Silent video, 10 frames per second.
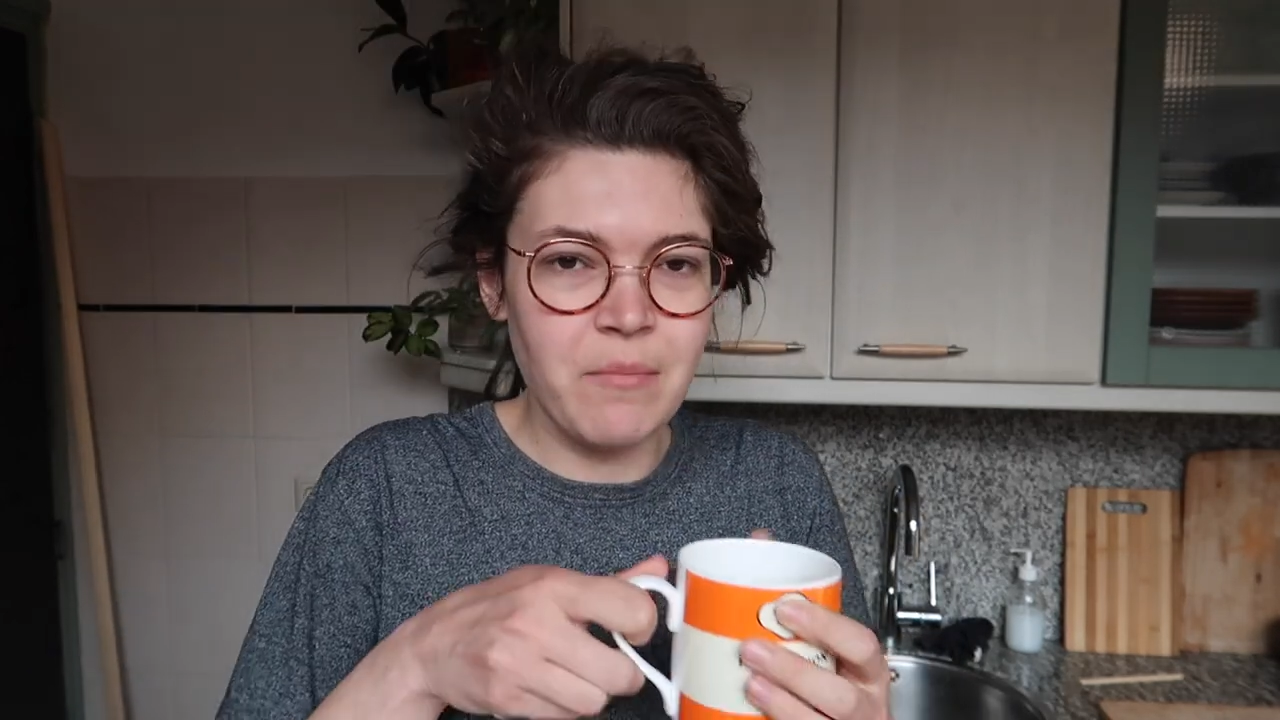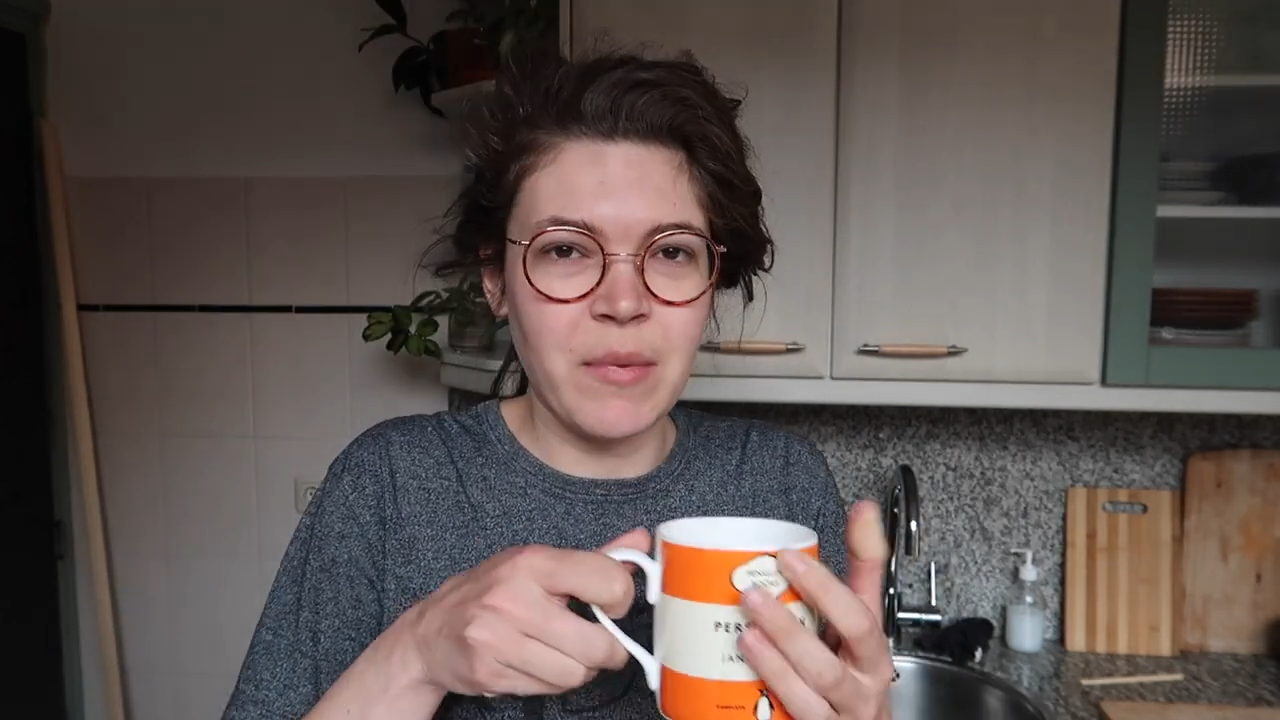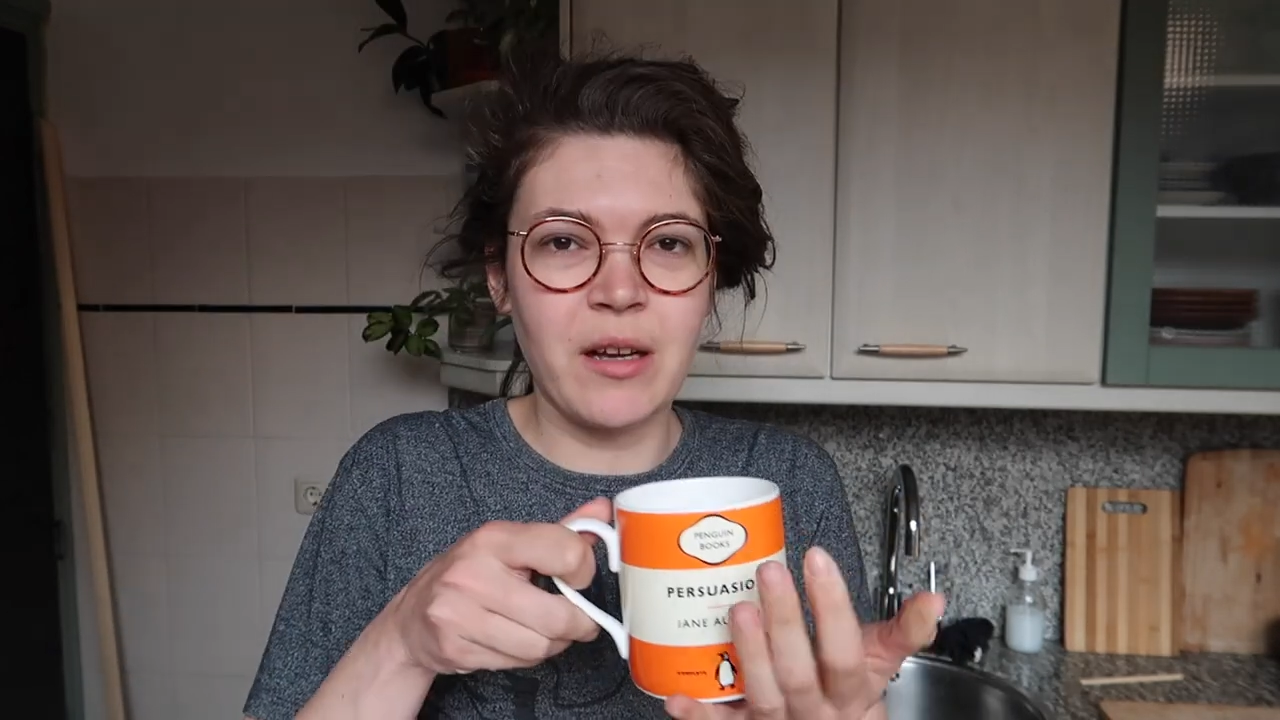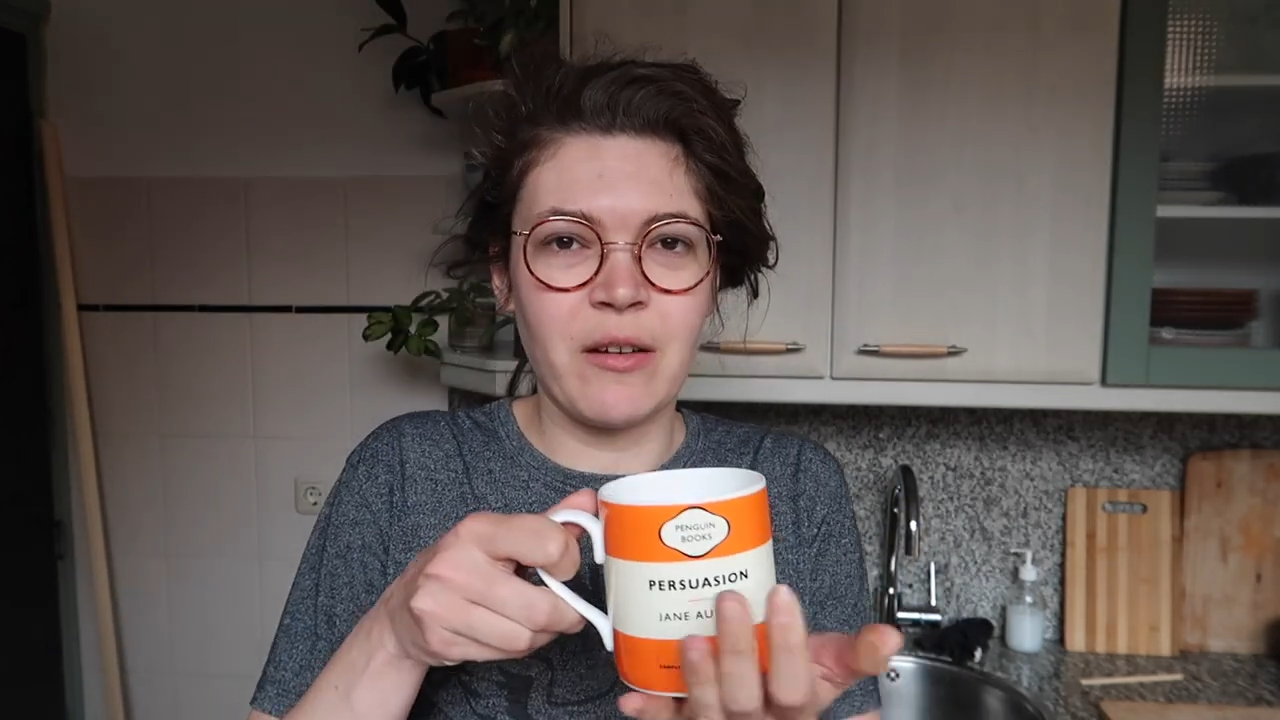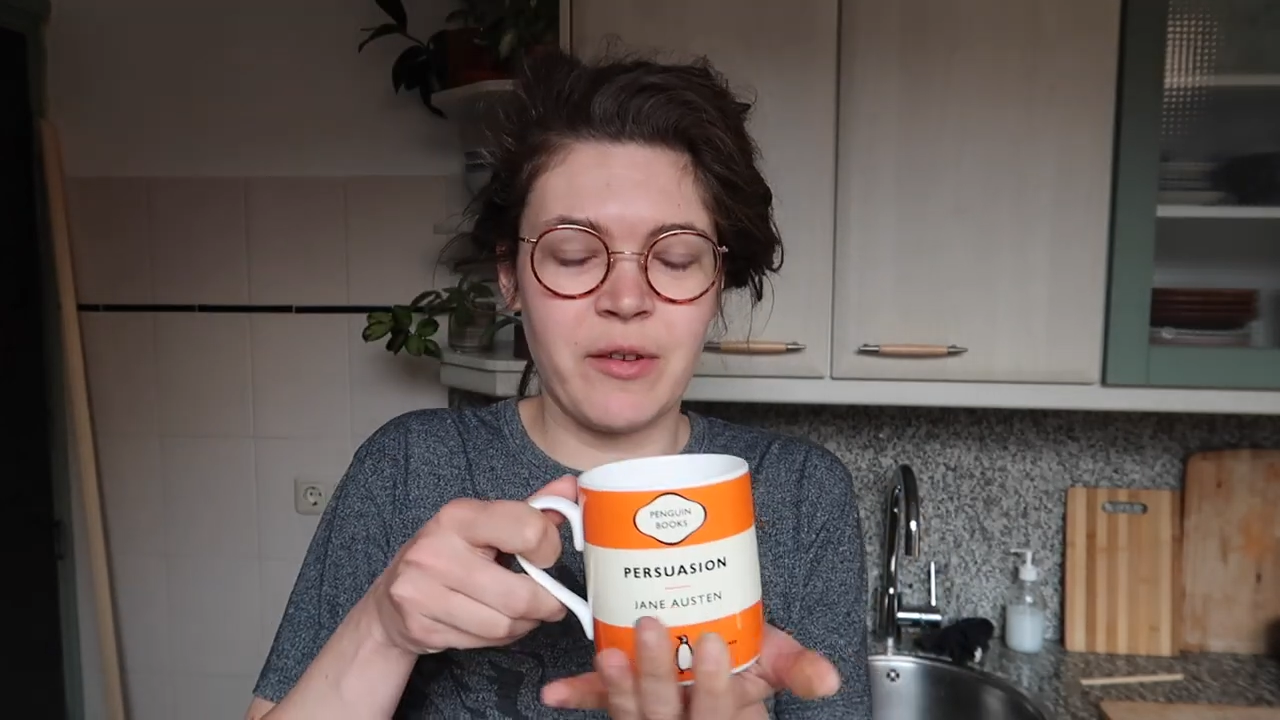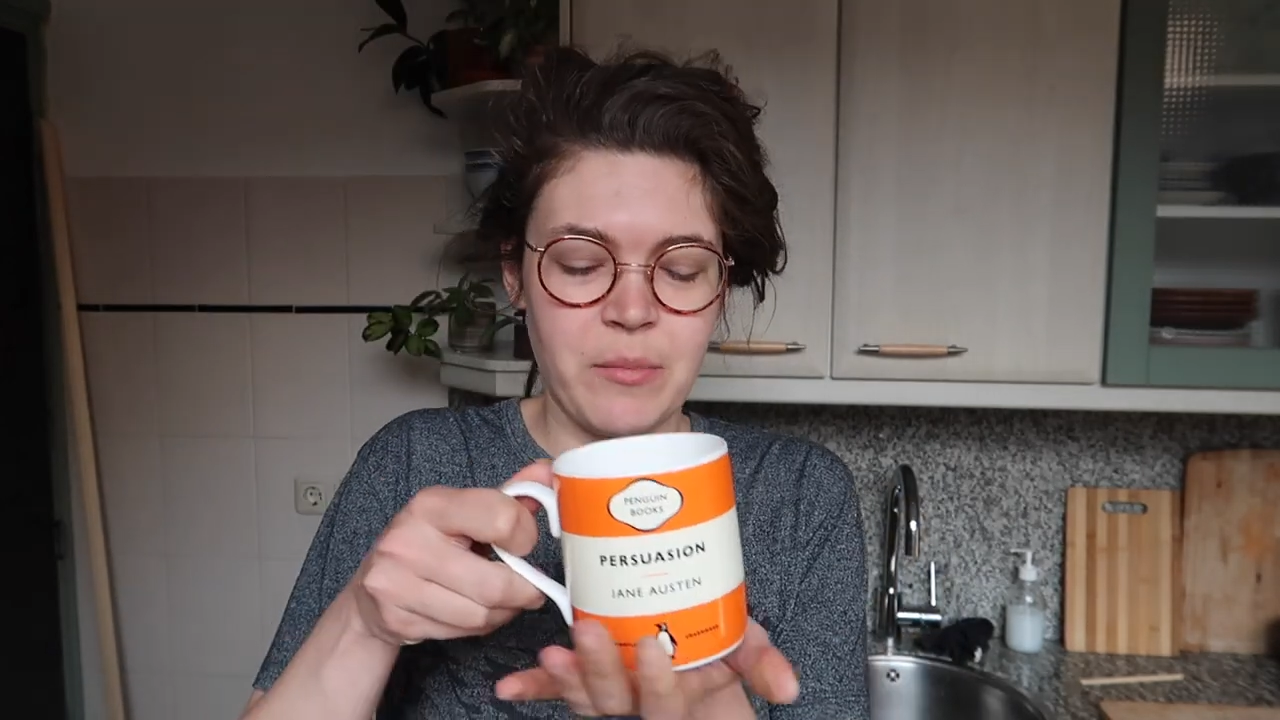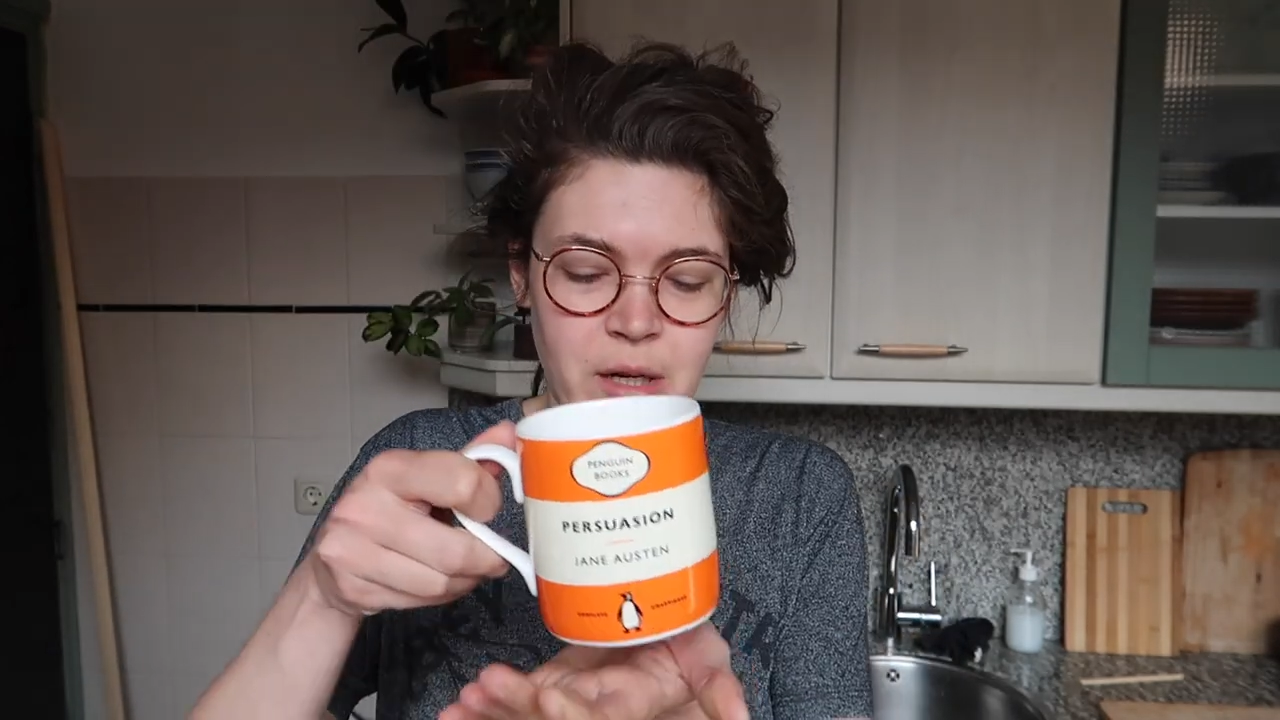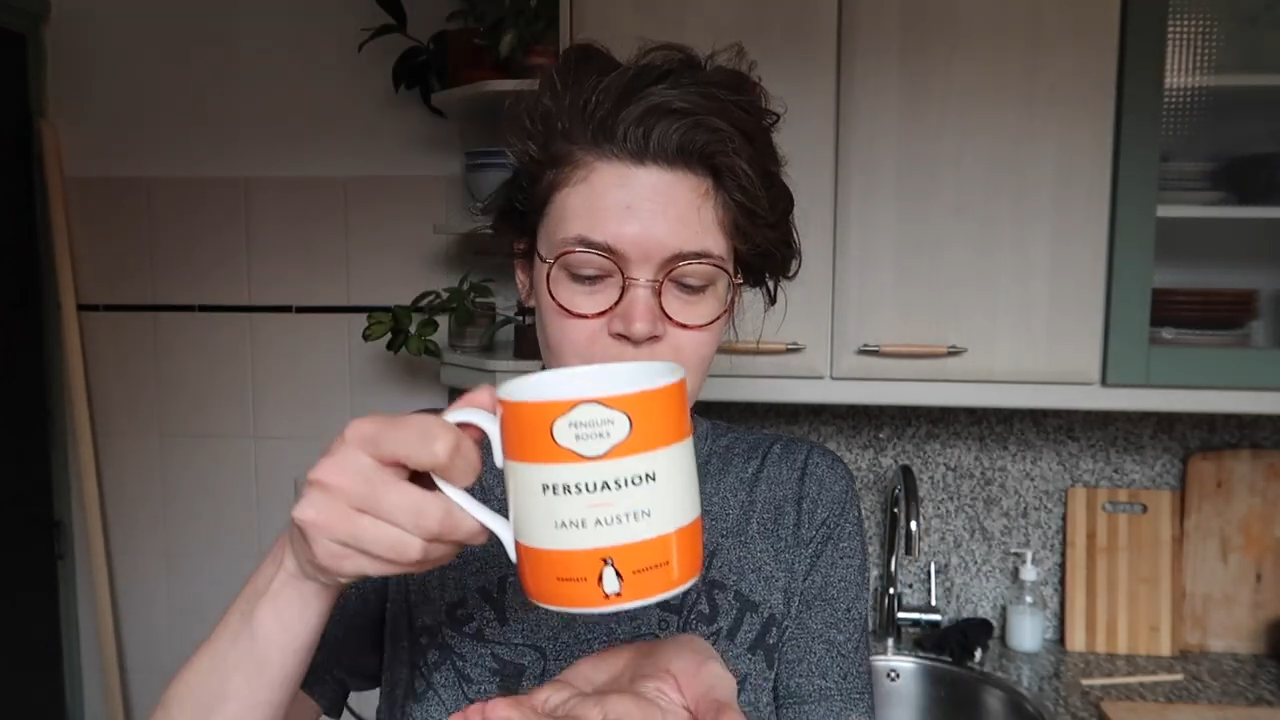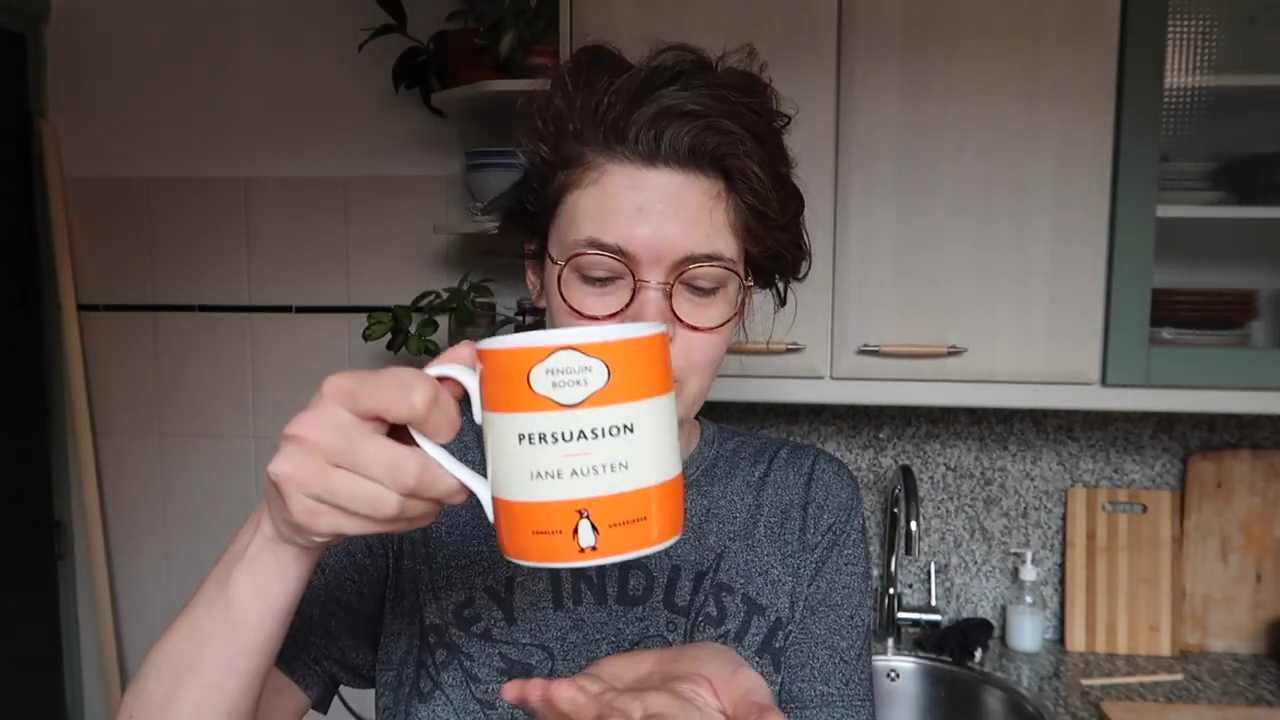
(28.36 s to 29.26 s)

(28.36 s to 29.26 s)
My coffee mug